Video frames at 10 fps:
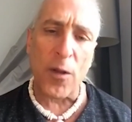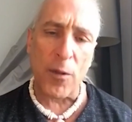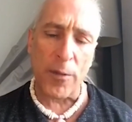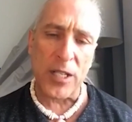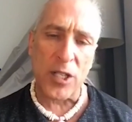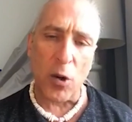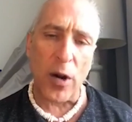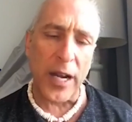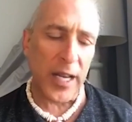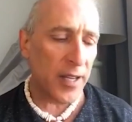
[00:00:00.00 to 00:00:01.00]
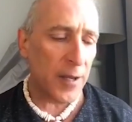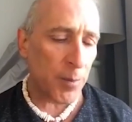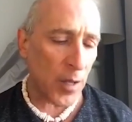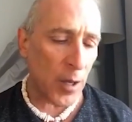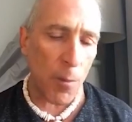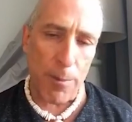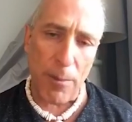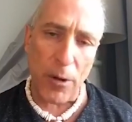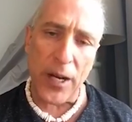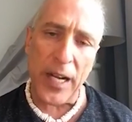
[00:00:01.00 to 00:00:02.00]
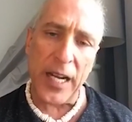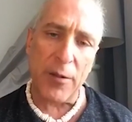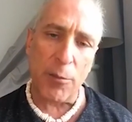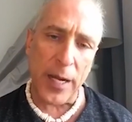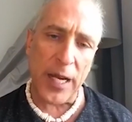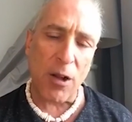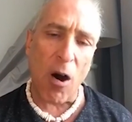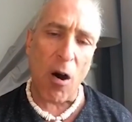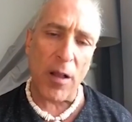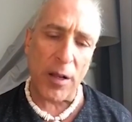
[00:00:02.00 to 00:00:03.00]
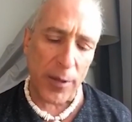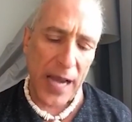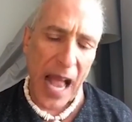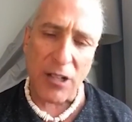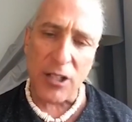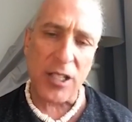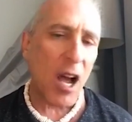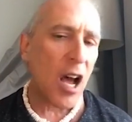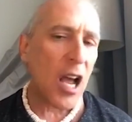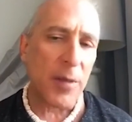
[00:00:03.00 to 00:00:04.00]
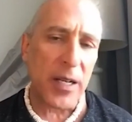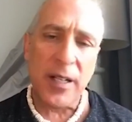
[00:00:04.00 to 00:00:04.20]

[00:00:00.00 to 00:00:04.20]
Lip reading: at restoring, memory and recall and reaction time